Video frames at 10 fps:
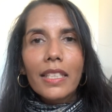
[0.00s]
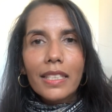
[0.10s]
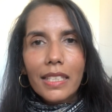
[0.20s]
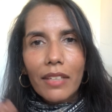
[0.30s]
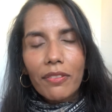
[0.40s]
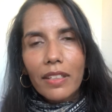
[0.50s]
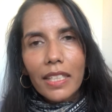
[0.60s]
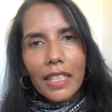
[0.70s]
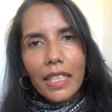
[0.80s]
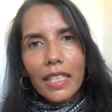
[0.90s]

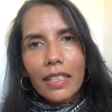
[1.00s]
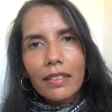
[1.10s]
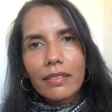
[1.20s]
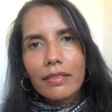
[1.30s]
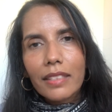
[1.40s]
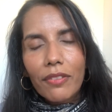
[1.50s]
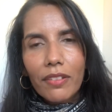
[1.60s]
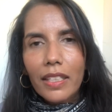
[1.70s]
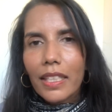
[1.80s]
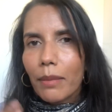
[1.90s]
definitely,
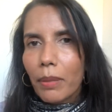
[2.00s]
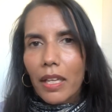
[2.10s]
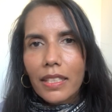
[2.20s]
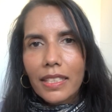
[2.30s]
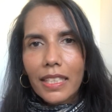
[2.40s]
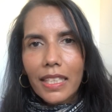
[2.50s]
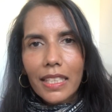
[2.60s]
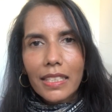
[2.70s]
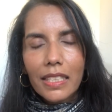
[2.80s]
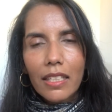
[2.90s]
definitely a plus in
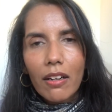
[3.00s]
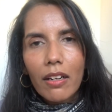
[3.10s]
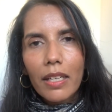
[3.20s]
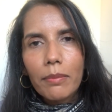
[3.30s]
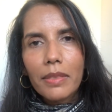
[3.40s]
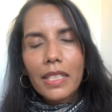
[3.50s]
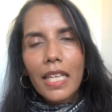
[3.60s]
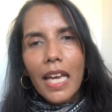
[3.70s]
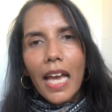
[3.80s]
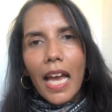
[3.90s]
these times.
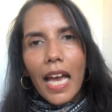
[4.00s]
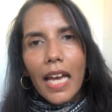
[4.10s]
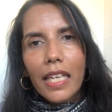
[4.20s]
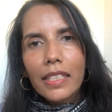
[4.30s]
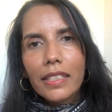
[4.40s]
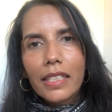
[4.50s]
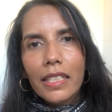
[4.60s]
And